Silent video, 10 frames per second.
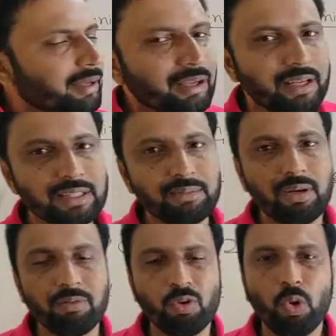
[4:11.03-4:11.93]
the mechanism
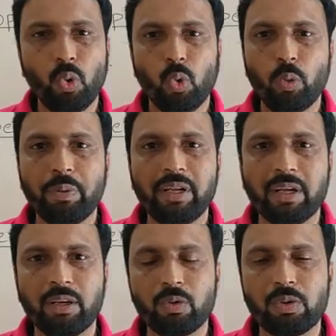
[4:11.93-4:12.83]
of
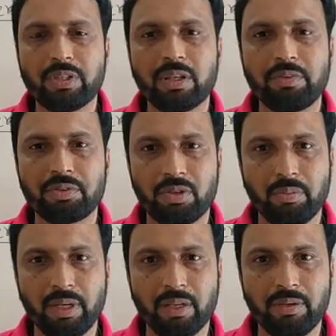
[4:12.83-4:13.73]
opening and closing of
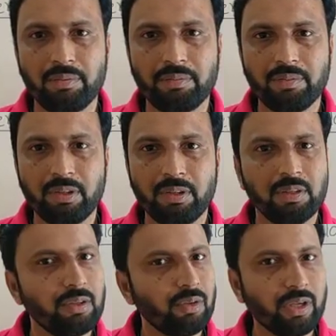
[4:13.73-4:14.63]
stomata.
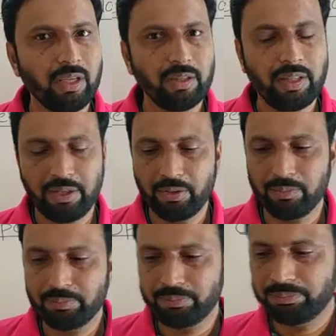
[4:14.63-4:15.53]
Okay, thank you.